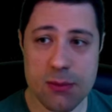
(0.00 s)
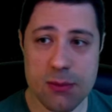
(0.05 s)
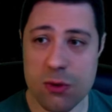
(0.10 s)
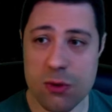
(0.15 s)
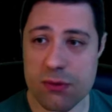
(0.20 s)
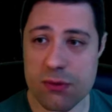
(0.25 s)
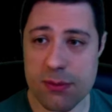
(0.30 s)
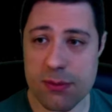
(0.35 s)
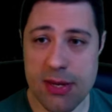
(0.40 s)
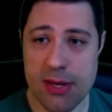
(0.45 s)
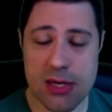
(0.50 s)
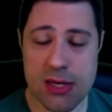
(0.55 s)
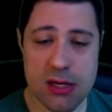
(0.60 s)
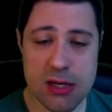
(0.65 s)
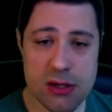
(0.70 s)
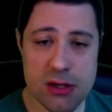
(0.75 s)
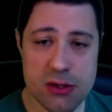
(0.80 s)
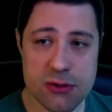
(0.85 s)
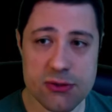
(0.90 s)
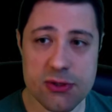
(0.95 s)
over many
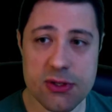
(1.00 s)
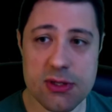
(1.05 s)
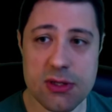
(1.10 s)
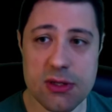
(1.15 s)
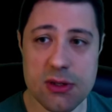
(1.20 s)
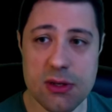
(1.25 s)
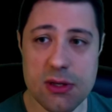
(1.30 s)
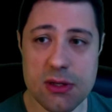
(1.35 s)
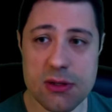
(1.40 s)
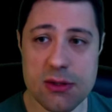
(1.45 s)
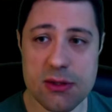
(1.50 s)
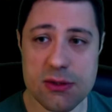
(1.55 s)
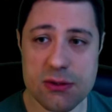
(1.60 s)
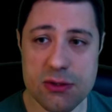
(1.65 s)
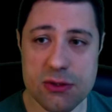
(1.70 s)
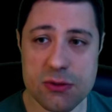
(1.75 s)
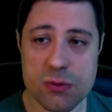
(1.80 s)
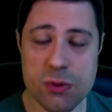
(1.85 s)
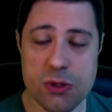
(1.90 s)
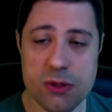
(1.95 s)
years, and this
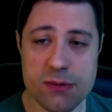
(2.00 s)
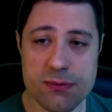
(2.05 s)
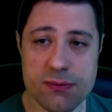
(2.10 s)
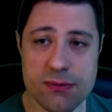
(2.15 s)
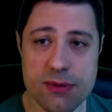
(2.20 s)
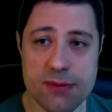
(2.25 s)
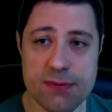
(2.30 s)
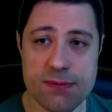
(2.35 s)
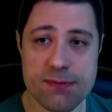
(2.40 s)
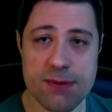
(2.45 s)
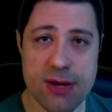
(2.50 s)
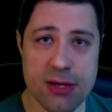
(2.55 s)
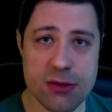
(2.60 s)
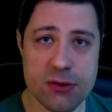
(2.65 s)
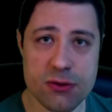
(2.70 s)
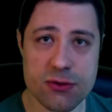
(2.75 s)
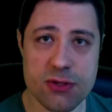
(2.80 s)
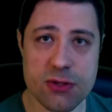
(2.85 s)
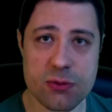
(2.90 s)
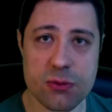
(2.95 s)
is one of the
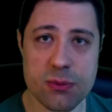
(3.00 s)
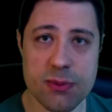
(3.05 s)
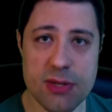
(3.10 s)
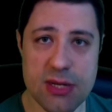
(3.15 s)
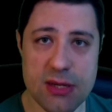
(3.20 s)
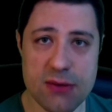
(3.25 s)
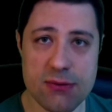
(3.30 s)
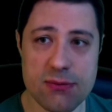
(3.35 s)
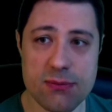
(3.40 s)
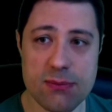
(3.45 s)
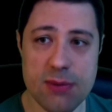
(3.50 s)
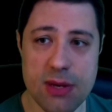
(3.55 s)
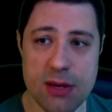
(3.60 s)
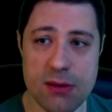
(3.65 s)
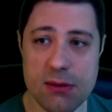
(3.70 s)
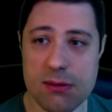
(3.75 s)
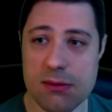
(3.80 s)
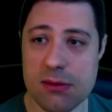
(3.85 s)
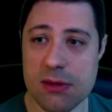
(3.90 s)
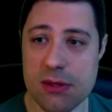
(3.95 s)
factors that we believe
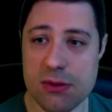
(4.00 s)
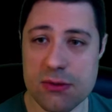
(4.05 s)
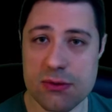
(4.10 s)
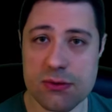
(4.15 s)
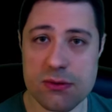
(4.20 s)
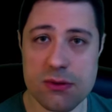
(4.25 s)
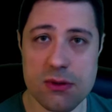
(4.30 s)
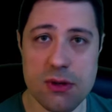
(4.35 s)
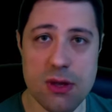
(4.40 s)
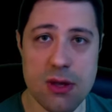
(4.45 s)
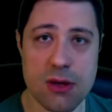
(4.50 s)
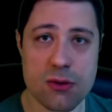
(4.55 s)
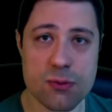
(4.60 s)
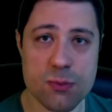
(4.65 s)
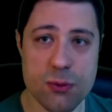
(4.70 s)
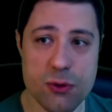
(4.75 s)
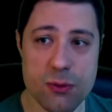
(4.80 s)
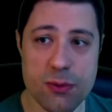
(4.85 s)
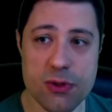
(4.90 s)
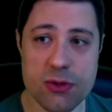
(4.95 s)
made this
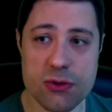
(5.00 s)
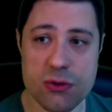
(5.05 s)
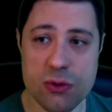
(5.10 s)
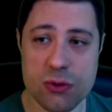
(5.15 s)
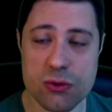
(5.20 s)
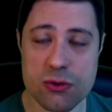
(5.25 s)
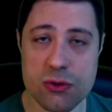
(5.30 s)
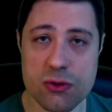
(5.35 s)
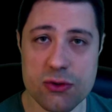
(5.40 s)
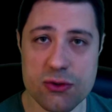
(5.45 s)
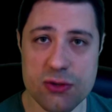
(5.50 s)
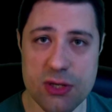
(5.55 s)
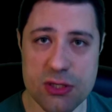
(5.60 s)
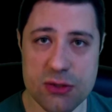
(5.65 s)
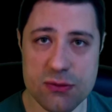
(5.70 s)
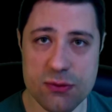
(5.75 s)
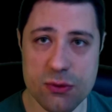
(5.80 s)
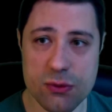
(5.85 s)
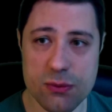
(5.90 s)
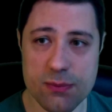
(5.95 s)
experiment so
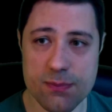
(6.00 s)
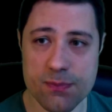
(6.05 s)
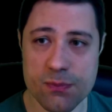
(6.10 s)
successful.